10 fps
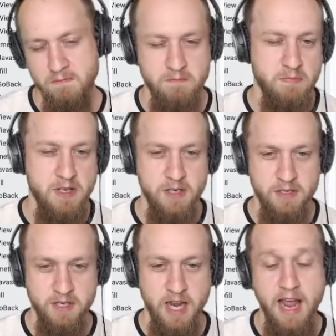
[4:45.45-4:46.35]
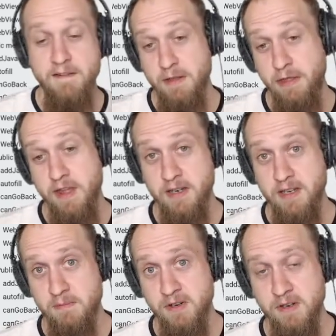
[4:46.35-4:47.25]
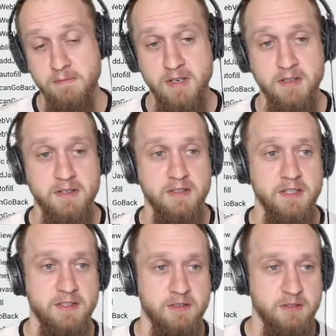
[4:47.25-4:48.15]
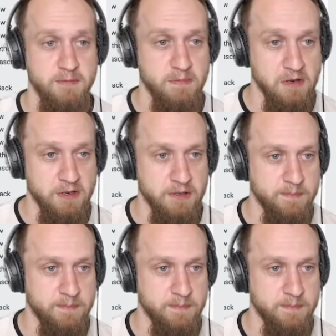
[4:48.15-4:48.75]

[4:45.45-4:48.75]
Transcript: build everything that a modern browser needs to support.